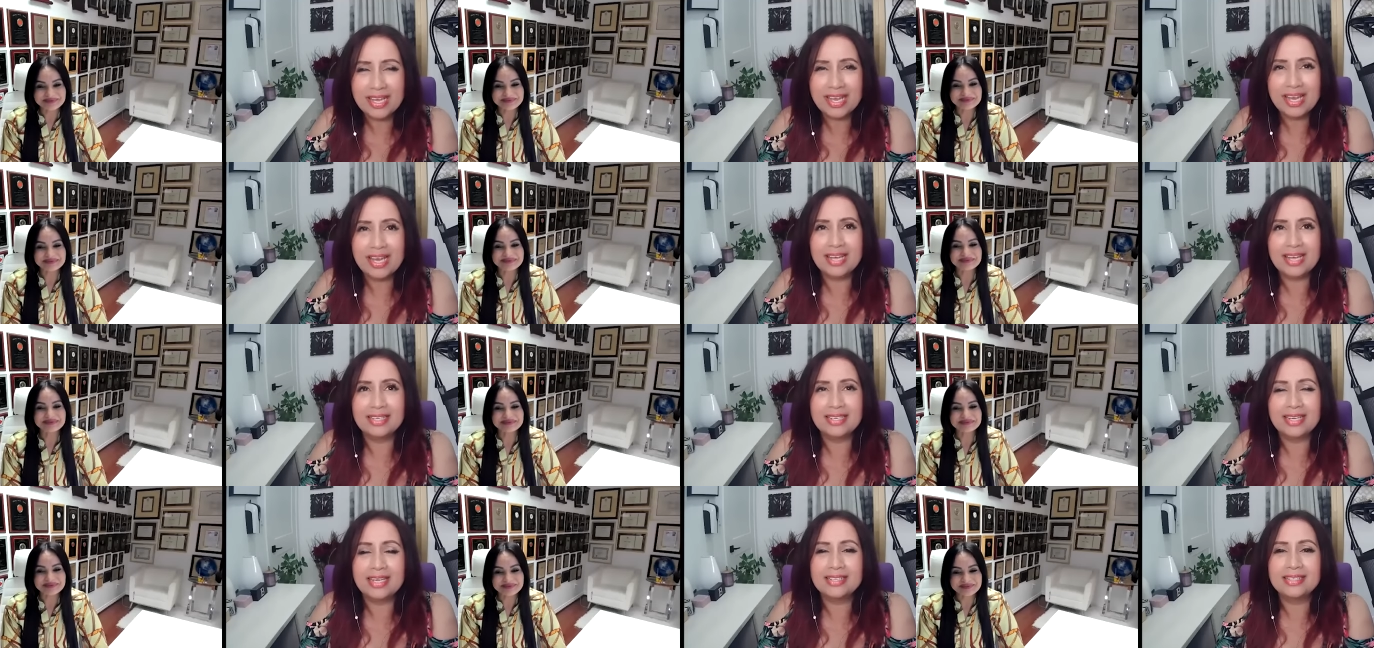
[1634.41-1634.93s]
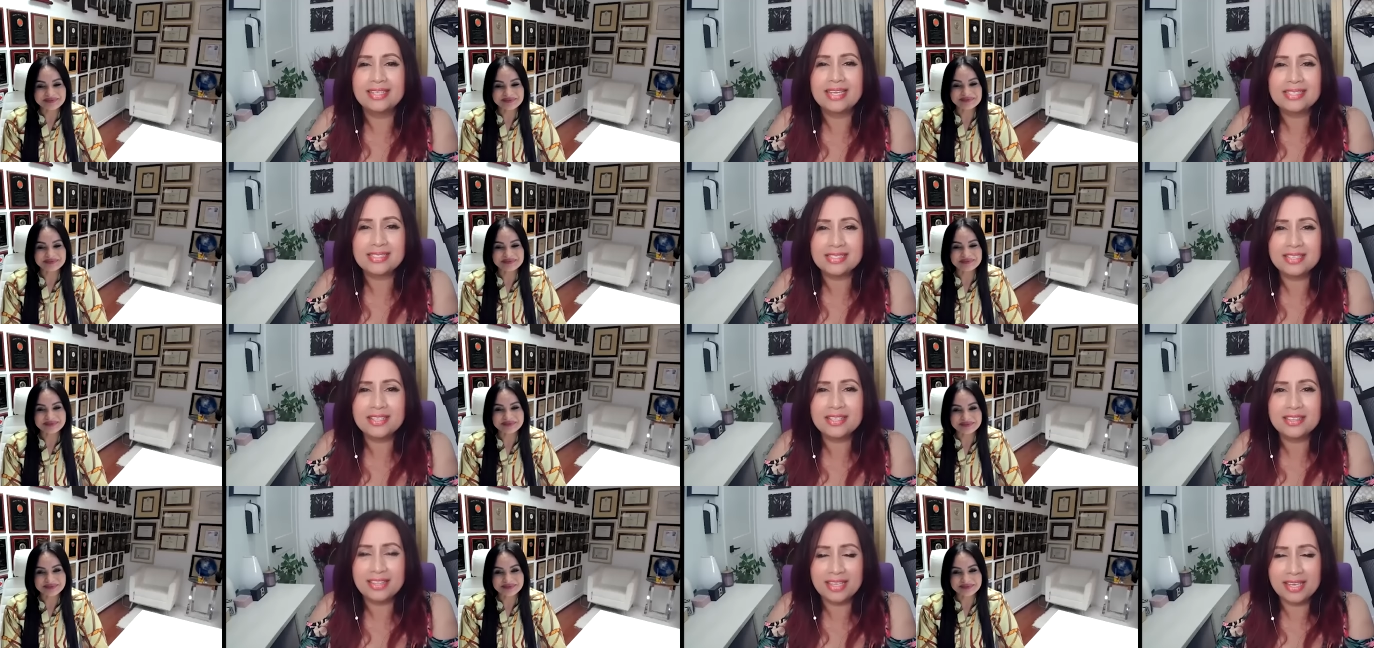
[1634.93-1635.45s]
Speaker 1: and and that's
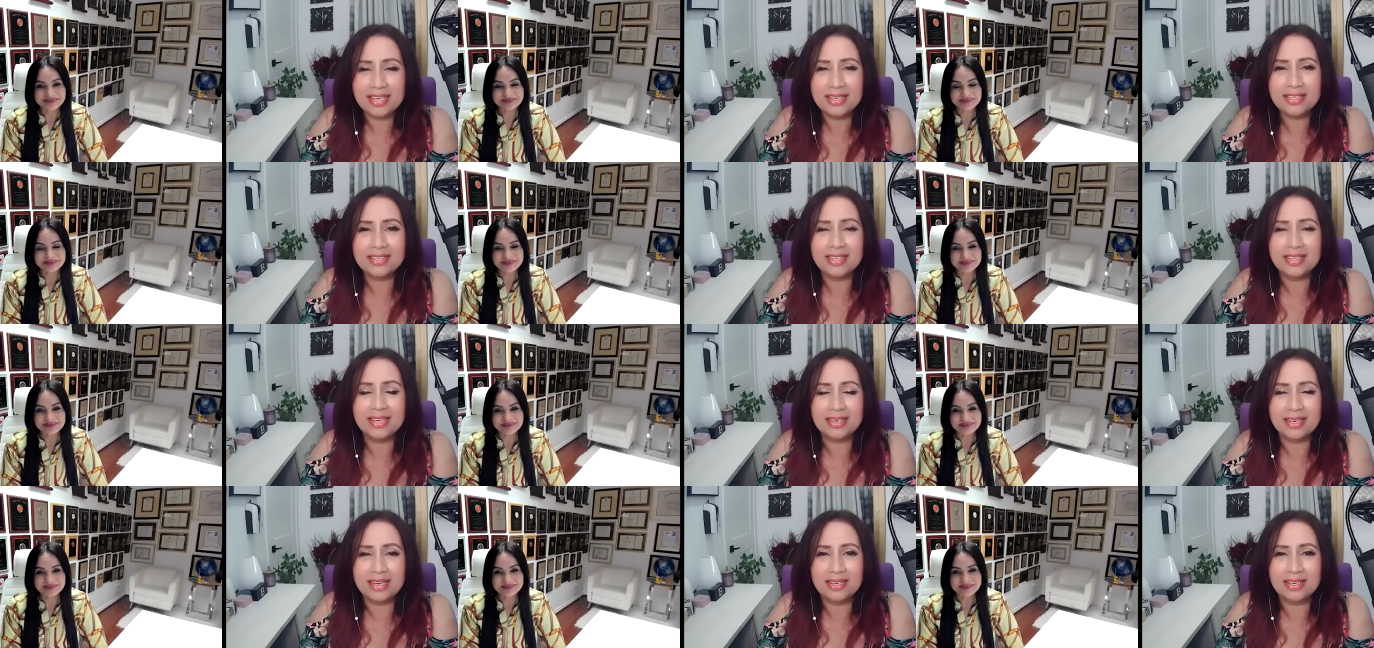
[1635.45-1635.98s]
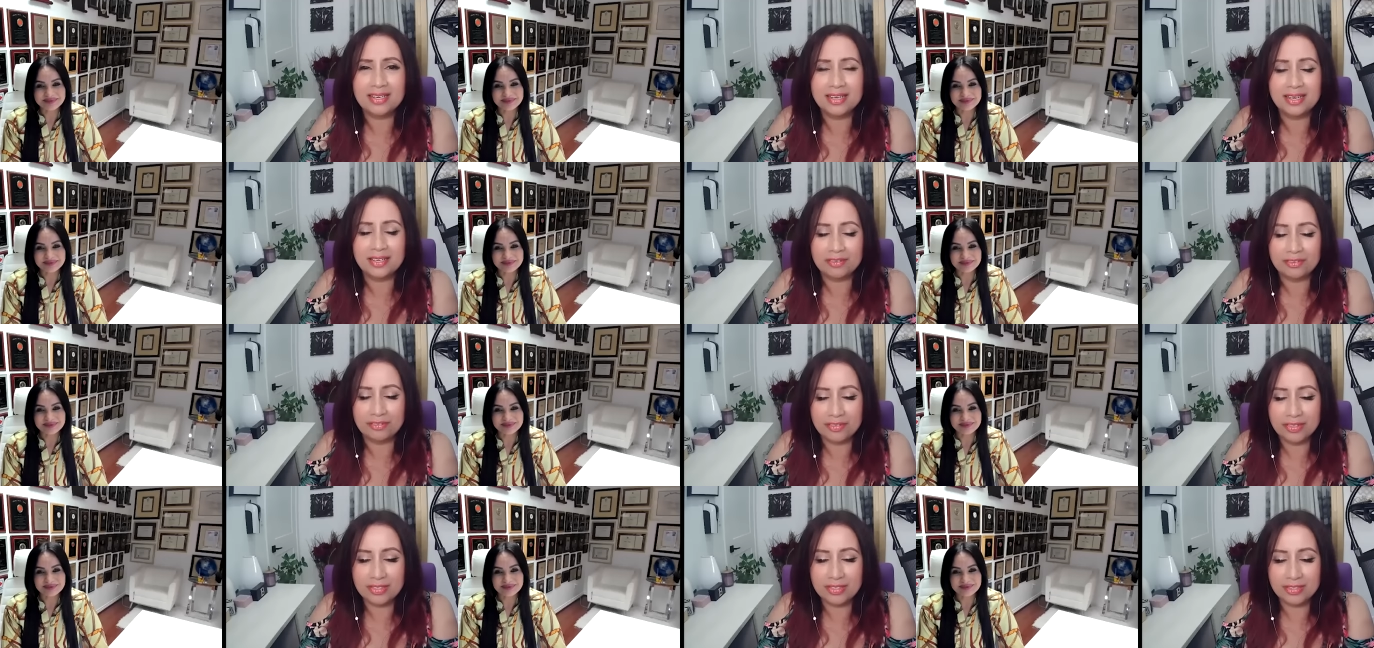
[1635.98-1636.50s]
the thing that i i
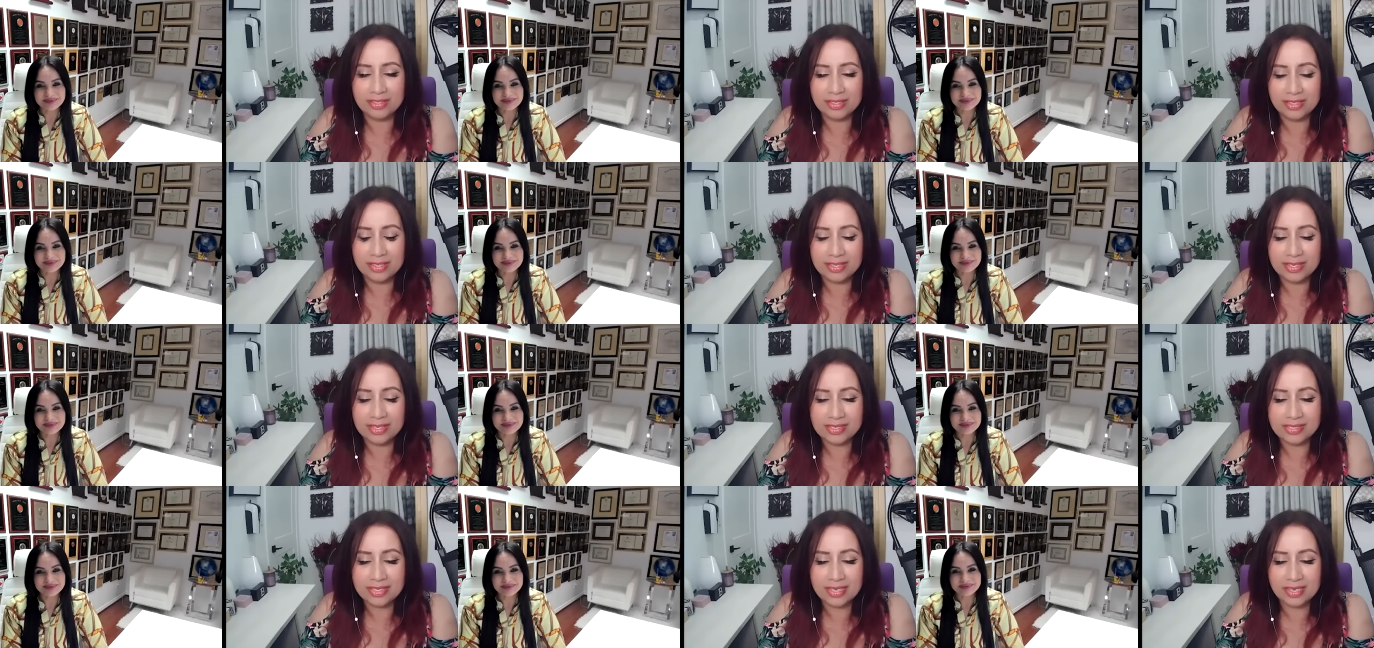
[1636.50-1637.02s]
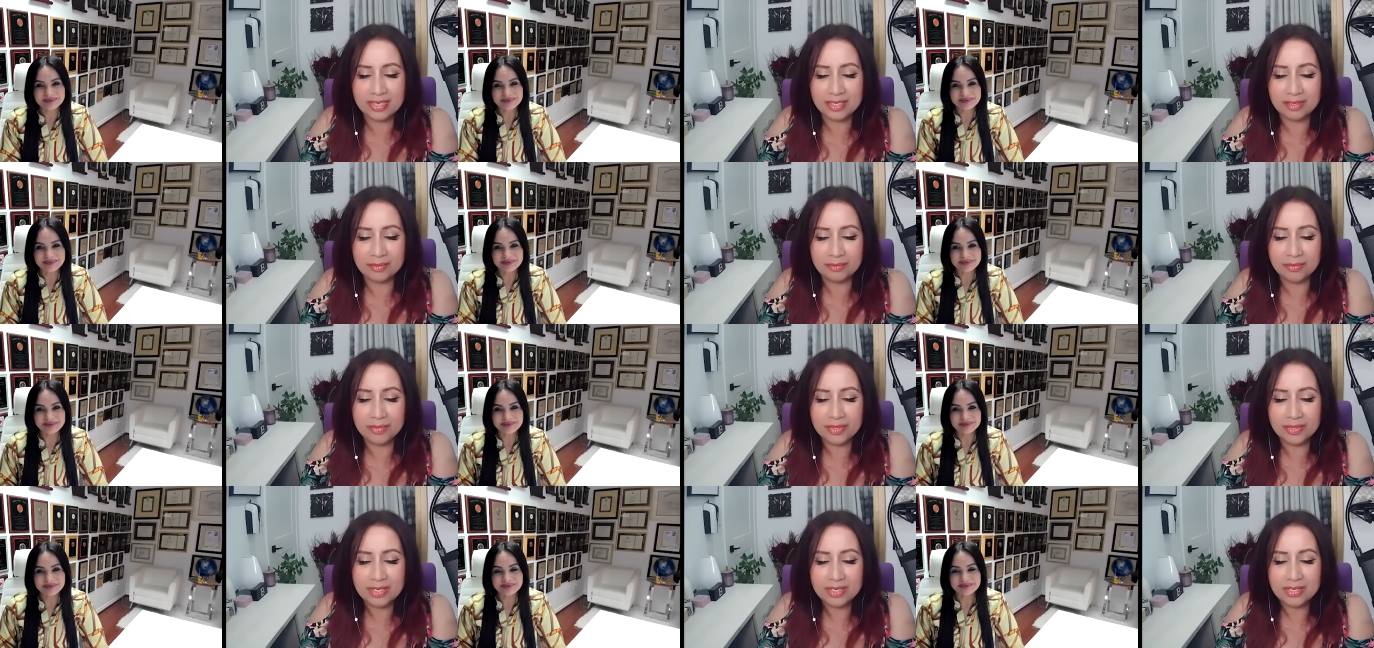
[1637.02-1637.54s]
feel is
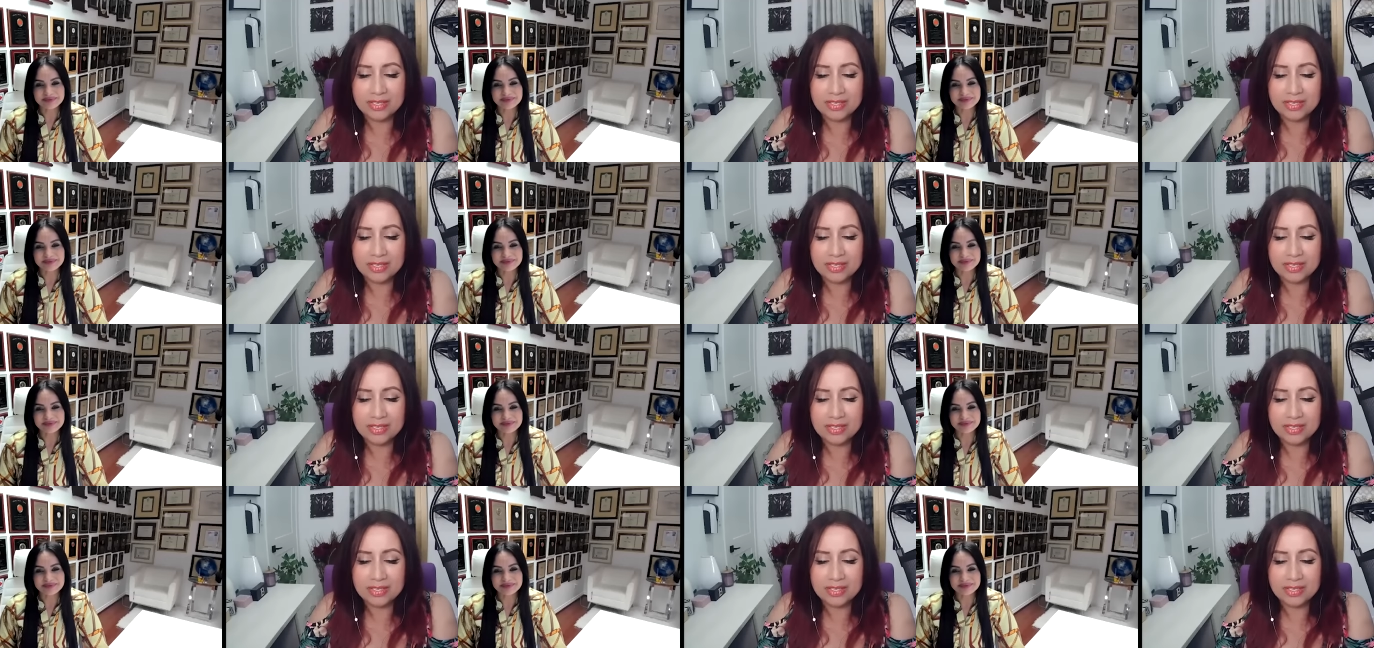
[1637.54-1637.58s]
um,